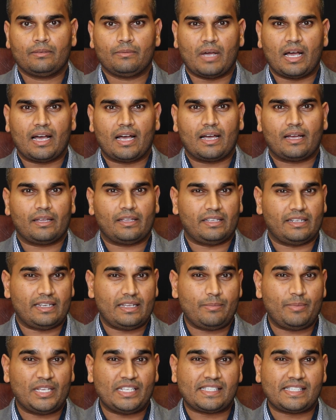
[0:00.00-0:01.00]
An
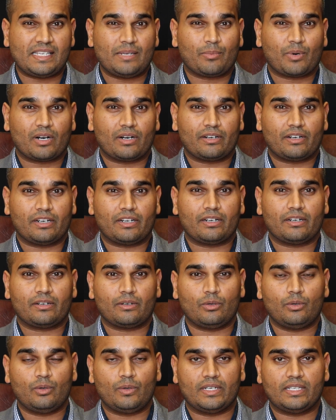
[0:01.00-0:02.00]
EPC partner
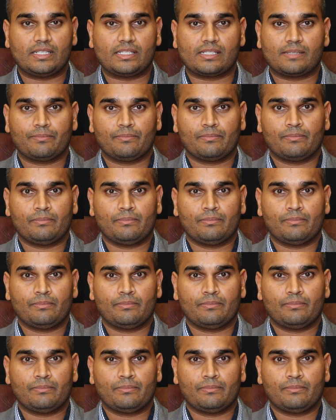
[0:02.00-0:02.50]
who is